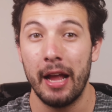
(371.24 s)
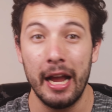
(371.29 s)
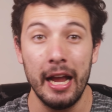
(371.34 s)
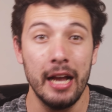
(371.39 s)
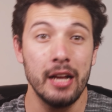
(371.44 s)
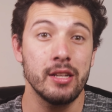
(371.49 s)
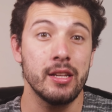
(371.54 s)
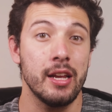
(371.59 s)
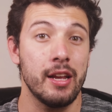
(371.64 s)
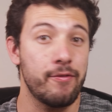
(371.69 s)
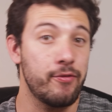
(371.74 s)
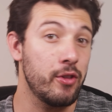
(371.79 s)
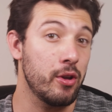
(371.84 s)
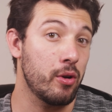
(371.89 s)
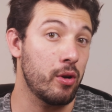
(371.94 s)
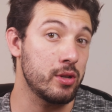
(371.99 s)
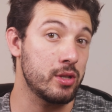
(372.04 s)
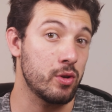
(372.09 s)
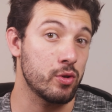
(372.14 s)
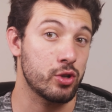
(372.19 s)
and if
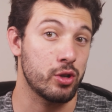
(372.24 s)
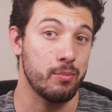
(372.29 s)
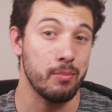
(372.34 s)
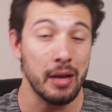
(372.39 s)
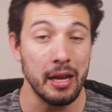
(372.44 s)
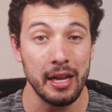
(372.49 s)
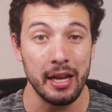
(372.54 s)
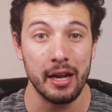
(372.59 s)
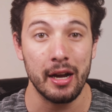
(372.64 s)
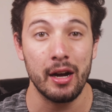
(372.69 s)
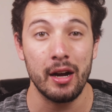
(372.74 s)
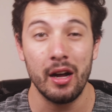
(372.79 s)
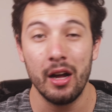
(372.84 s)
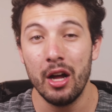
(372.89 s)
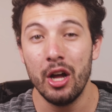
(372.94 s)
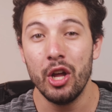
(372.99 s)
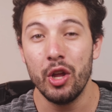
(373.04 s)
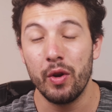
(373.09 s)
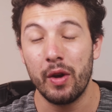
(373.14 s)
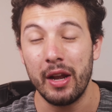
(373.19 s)
they're on social media,
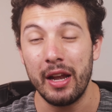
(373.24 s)
you